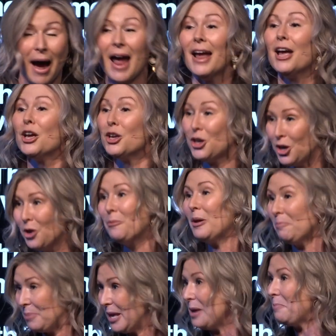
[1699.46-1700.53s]
by
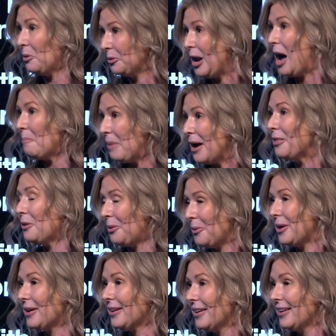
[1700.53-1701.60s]
human people, not by the
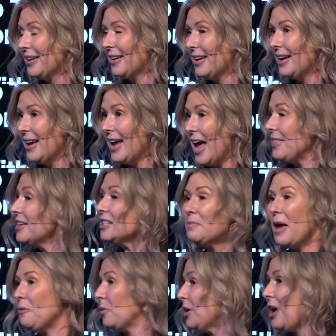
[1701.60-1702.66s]
Lord. And these
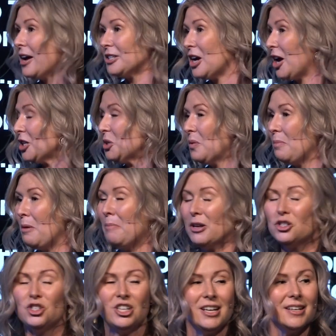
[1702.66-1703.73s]
men would not talk to women,
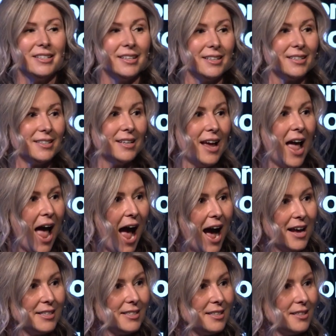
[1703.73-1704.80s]
but Jesus
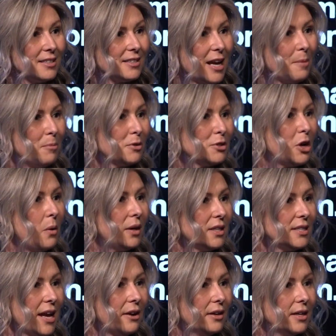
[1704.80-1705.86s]
asked the disciples, go
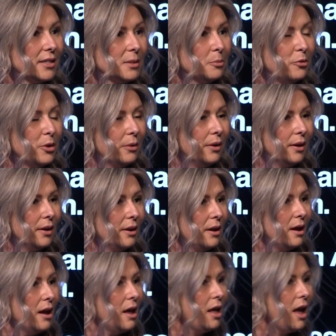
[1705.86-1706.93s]
into town and get some food.
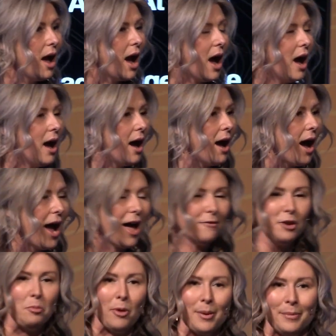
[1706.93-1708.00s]
I
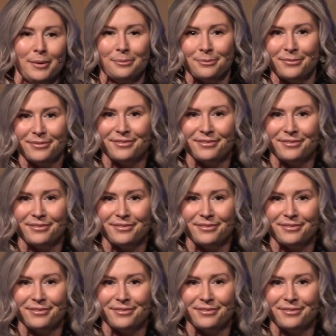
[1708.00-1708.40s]
have an appointment.